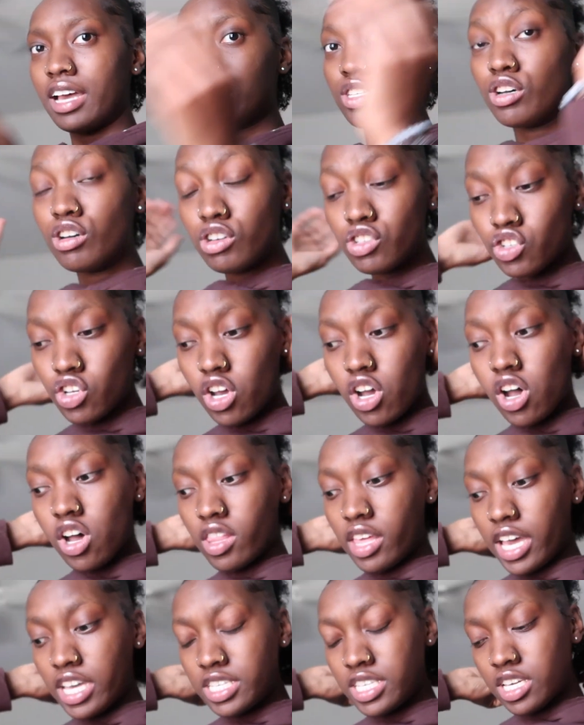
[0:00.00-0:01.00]
I told y'all,
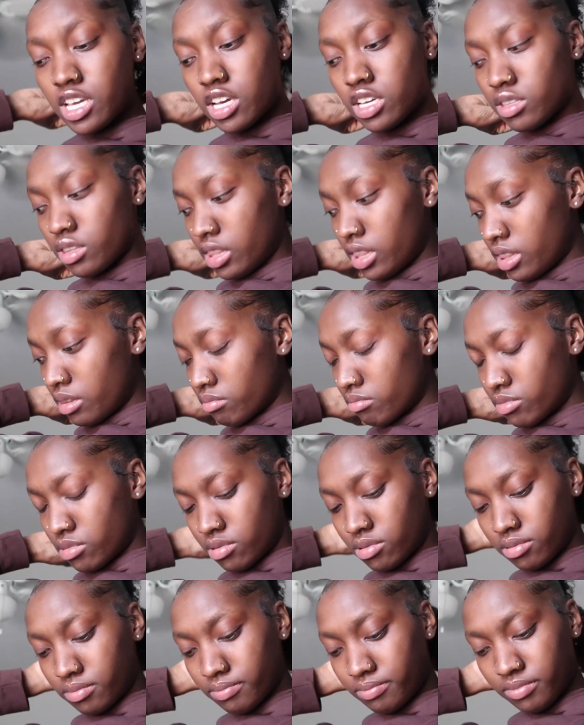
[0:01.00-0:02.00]
last thing I,
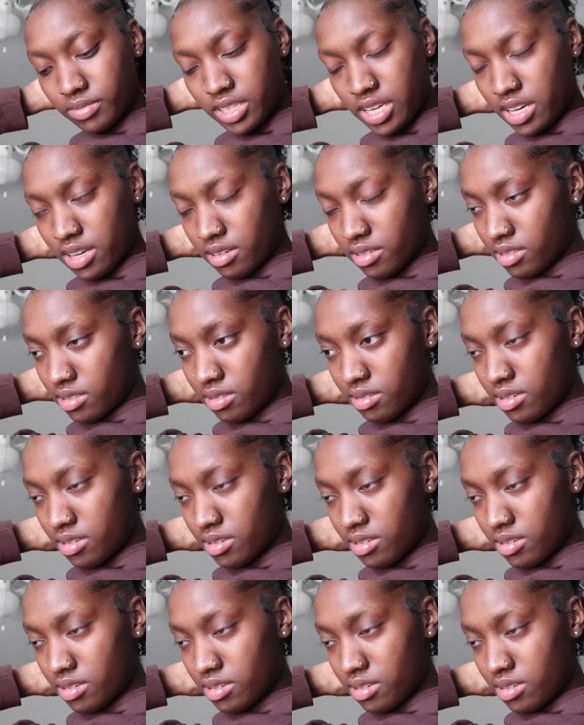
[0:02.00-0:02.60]
let